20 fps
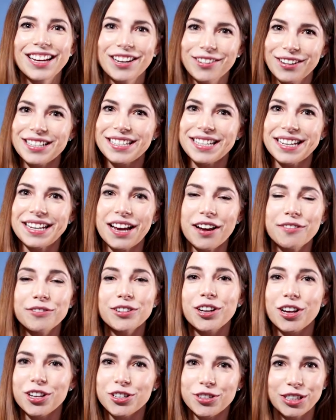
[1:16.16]
like crazy enough,
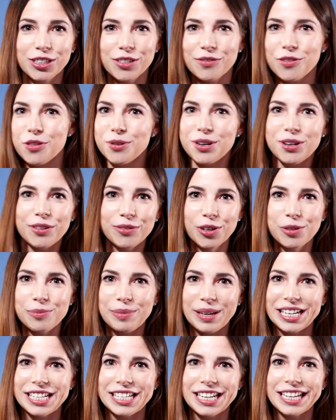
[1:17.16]
a contract of three to four
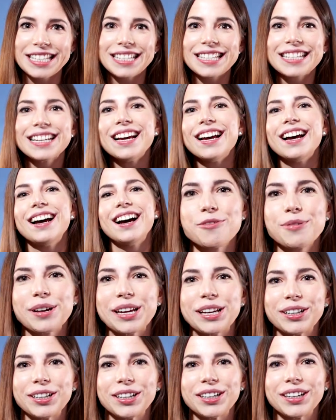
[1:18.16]
pages,
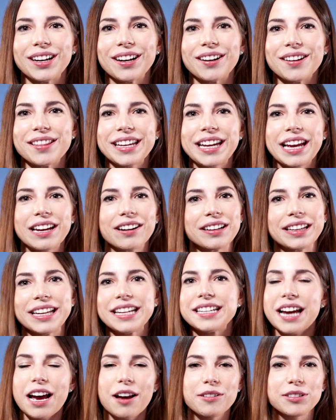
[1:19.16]
where uh, they kind of
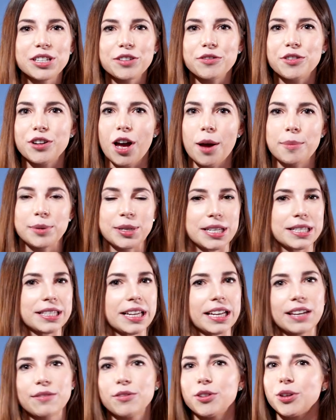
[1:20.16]
laid out different options
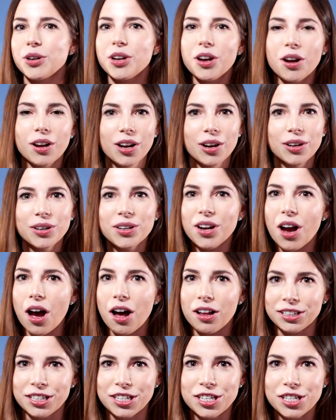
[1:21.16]
it's like if you go to
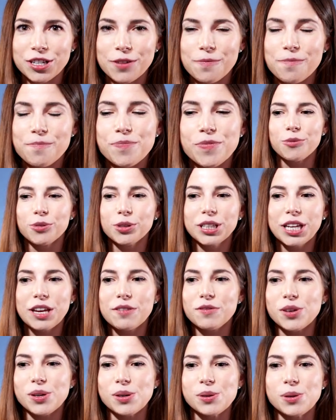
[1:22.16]
college, we'll
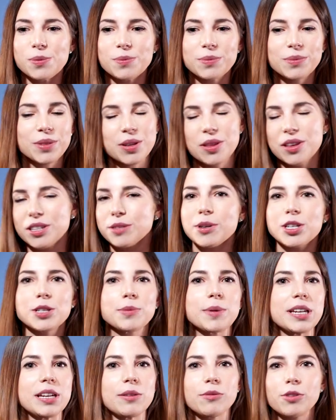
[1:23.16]
give you, you know, this
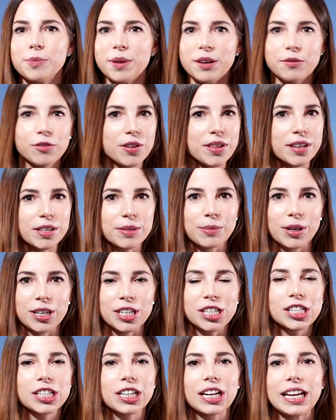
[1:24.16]
much money, we'll pay for this
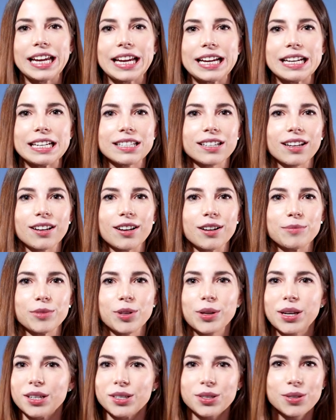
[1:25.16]
much, and um,
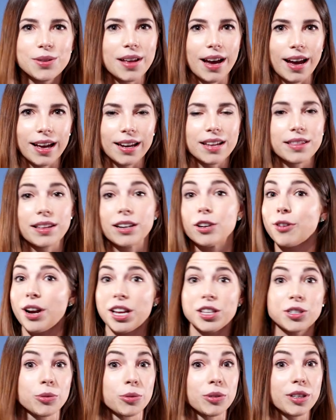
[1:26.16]
you can do that. And then
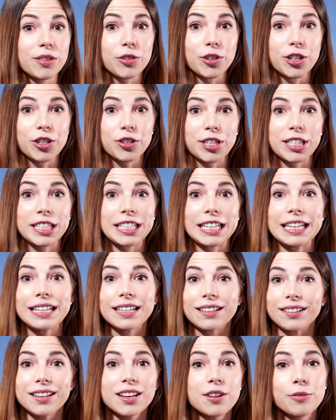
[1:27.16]
grad school, if you're
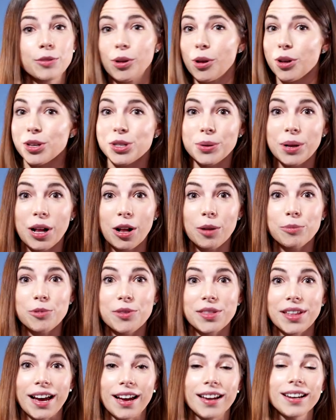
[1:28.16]
interested, uh, will also help
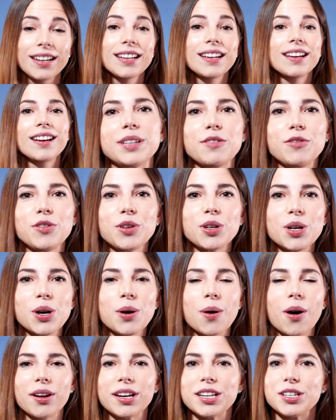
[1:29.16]
with that. If you
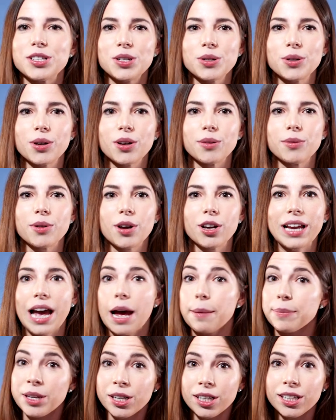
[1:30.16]
go on and do a, a
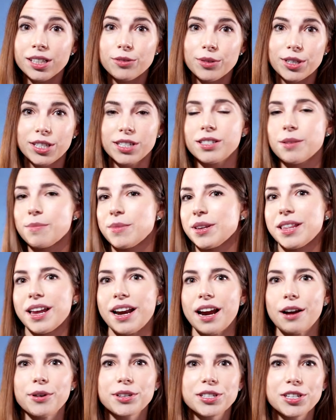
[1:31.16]
gap year, which is something
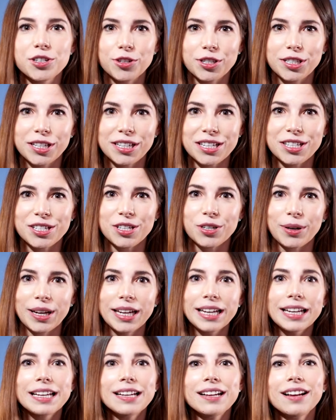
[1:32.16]
that I was interested in
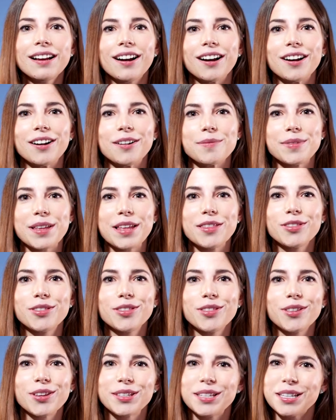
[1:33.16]
doing, um,
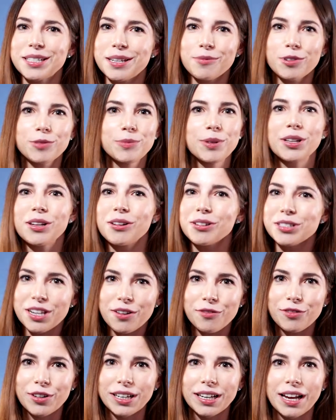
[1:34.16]
then the system would be a little
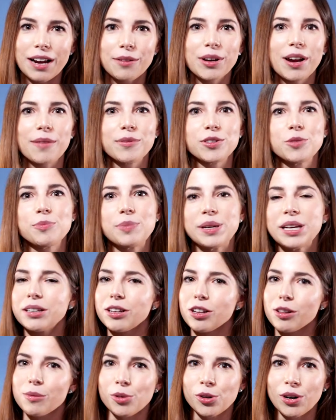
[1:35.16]
different. I would have to pay a
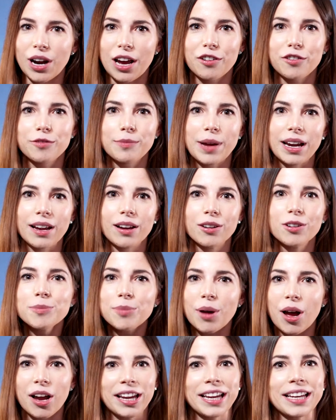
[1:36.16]
little more out of my own
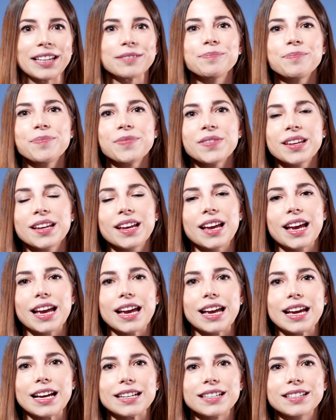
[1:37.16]
pocket.
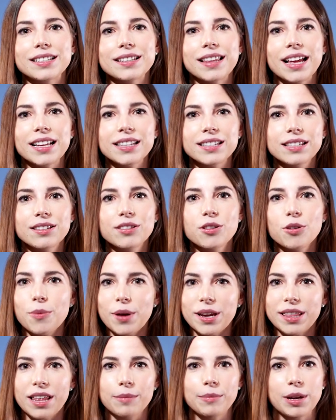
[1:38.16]
And that's the
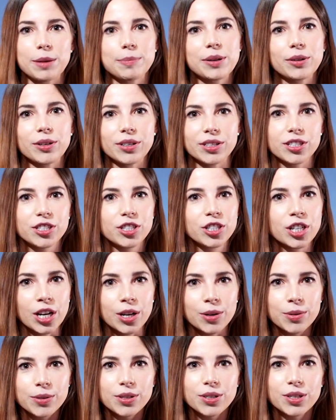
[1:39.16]
way that my parents
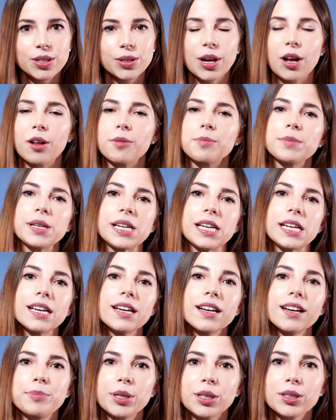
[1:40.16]
chose to help me
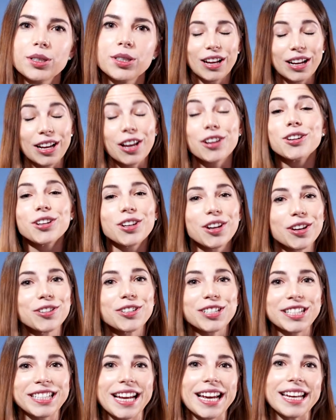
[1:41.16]
build a good
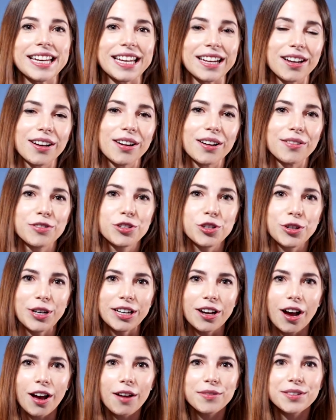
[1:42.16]
understanding of
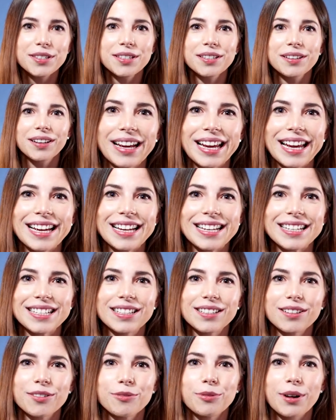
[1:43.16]
trade offs and
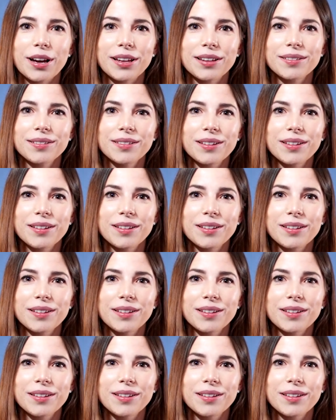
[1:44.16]
what